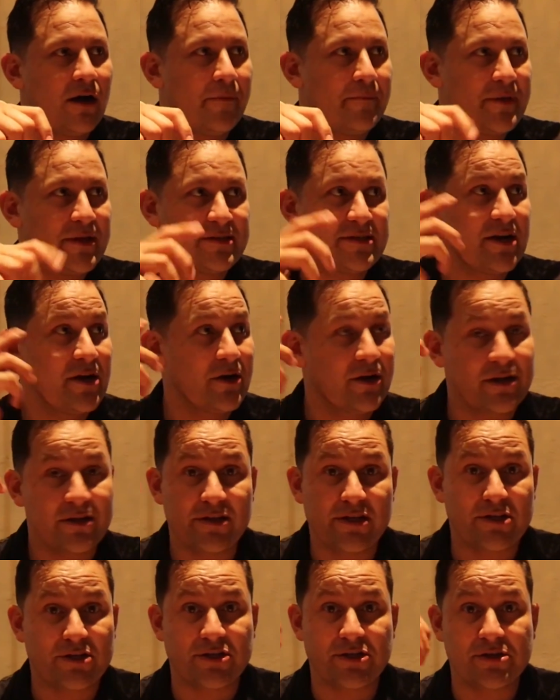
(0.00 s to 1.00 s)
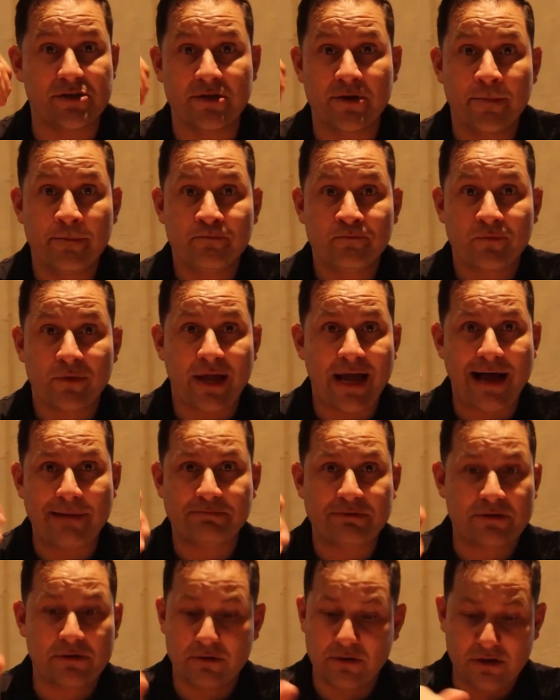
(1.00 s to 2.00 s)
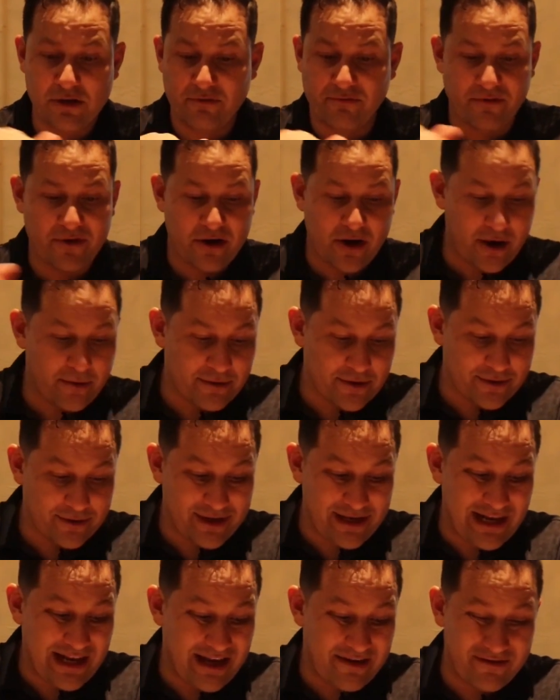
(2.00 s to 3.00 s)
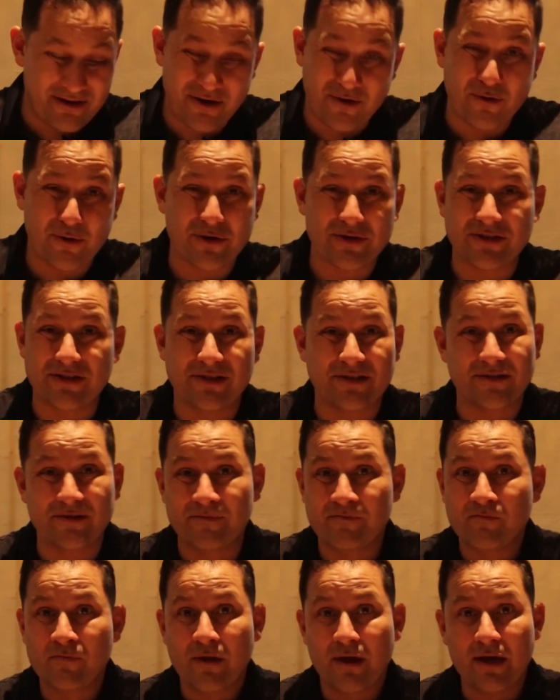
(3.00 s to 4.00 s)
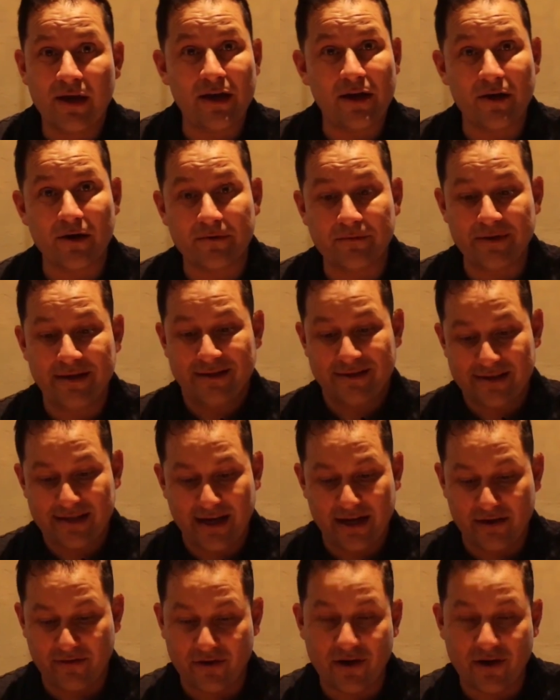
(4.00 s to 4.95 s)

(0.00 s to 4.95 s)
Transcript: It's air conditioned. Absolutely phenomenal. 11 courses here inside of